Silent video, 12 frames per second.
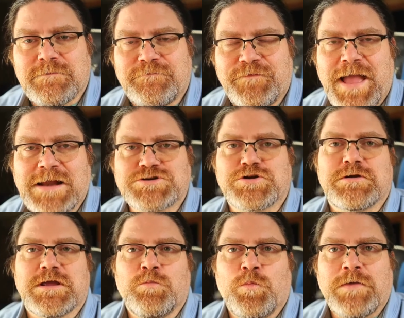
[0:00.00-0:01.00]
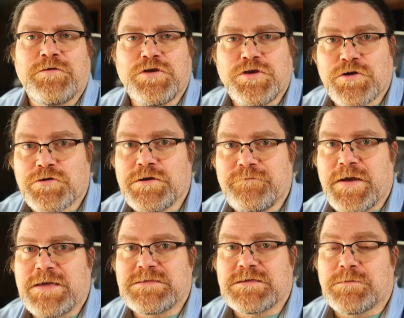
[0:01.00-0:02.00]
factor in whether your
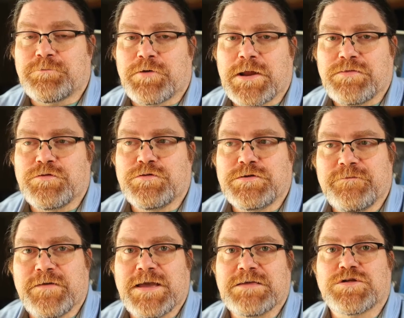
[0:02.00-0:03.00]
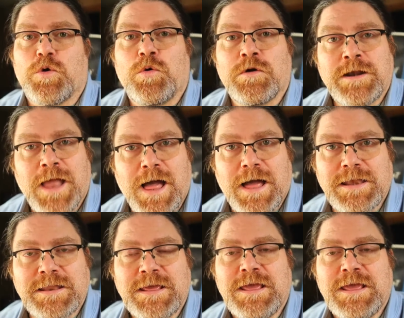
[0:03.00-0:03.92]
device is a breakthrough device or not